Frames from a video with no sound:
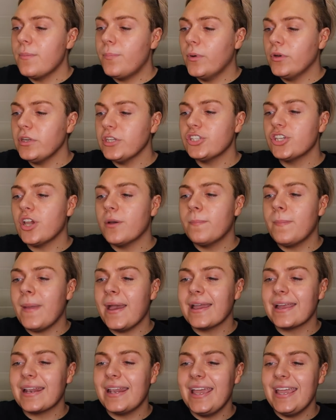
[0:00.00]
Body Shop
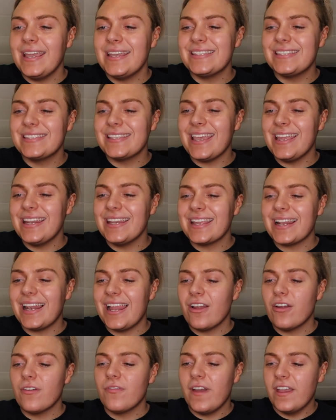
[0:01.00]
Matte Clay Skin
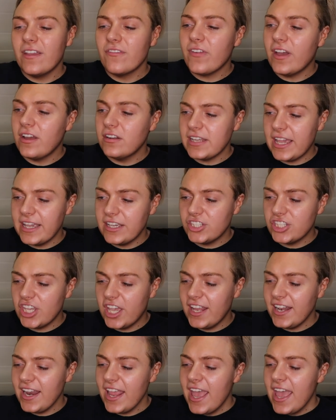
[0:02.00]
Clarifying
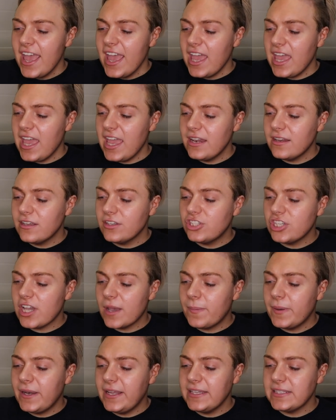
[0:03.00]
Foundation in
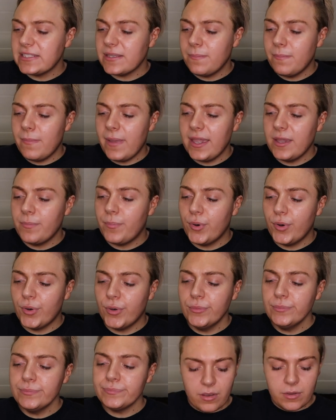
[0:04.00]
Japanese
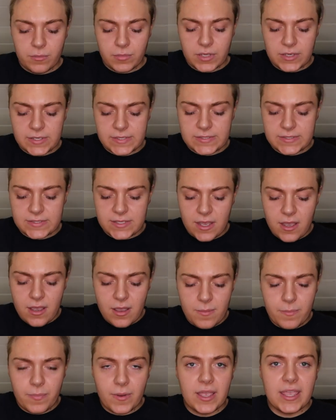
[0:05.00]
Maple. I'm going to
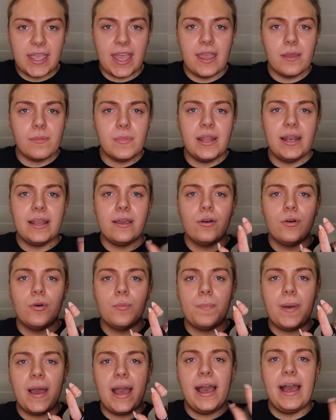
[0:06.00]
start by getting my little
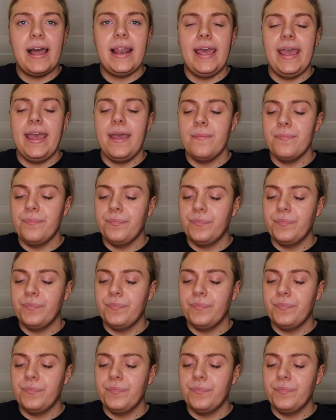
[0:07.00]
palette.